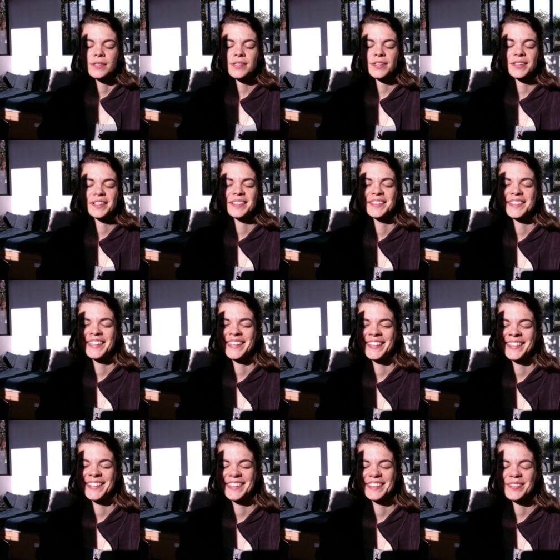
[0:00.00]
Sorry,
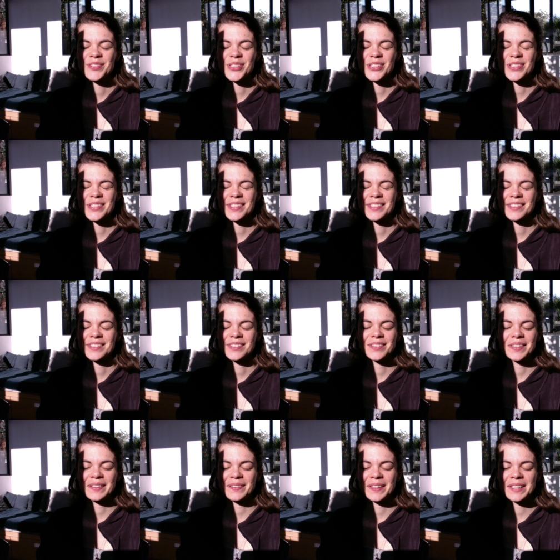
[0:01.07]
I'm just
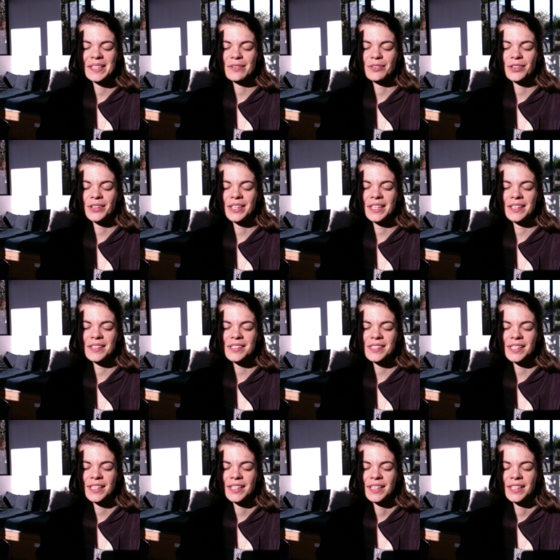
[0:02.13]
doing Reiki for the ears.